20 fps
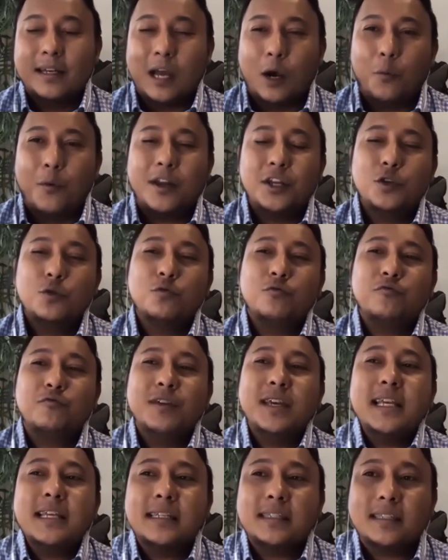Now, when you
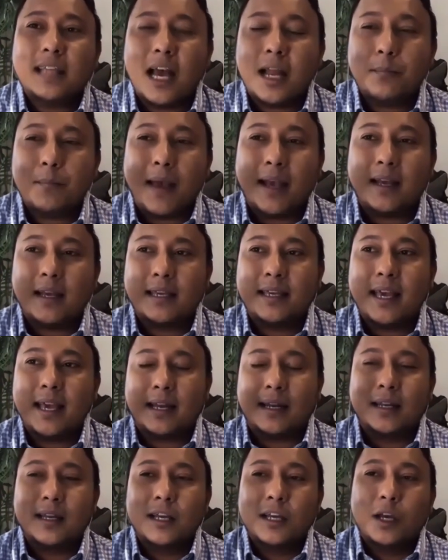restart back
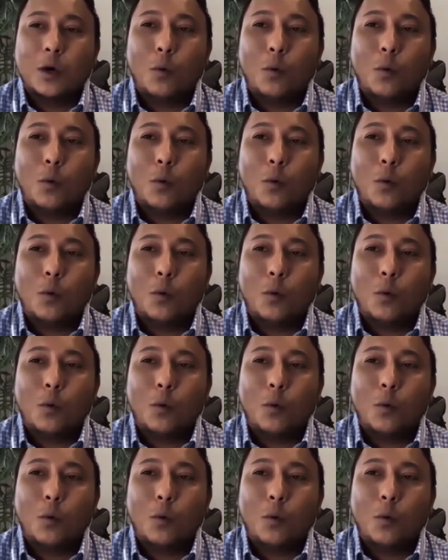again,